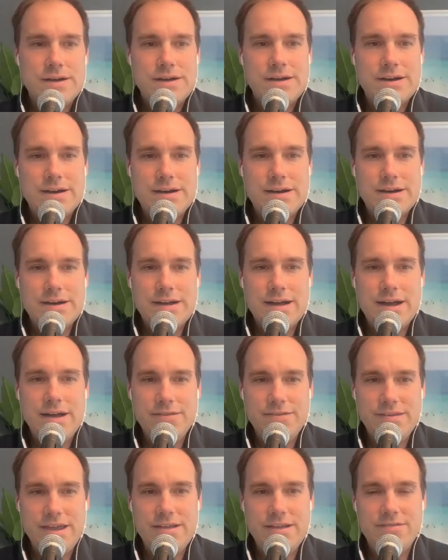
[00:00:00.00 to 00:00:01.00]

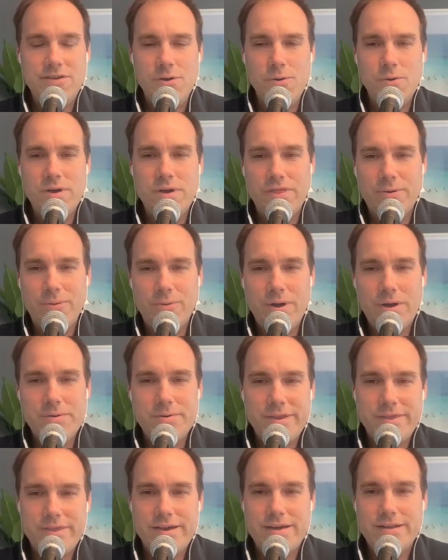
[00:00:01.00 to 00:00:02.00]
I'll take Duke on the
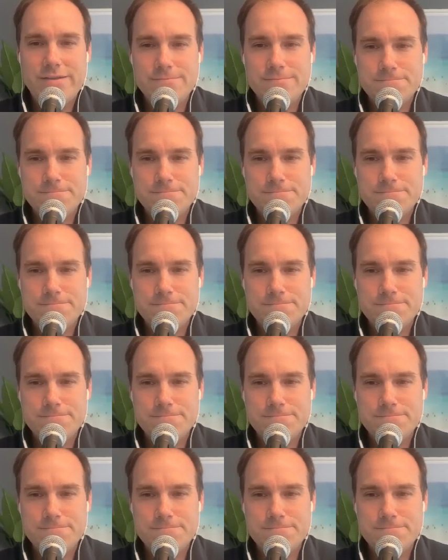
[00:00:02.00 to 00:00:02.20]
road in that.